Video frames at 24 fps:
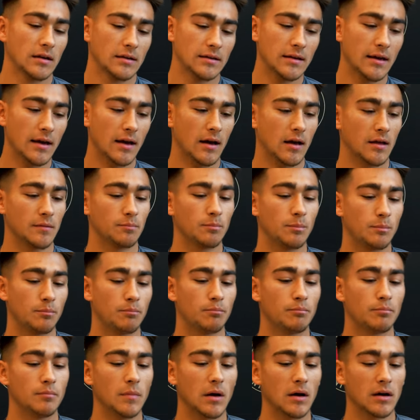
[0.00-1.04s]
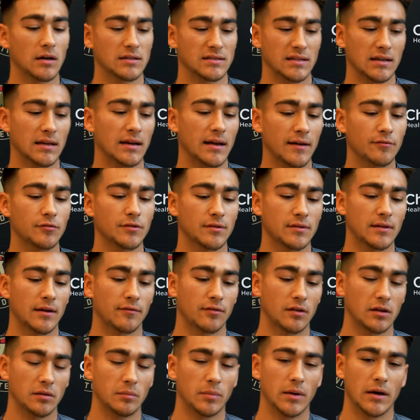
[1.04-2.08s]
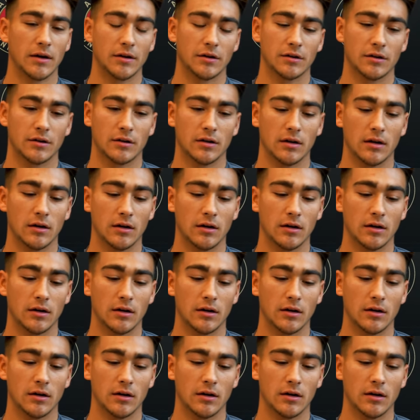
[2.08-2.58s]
Yeah, uh, second half was definitely better.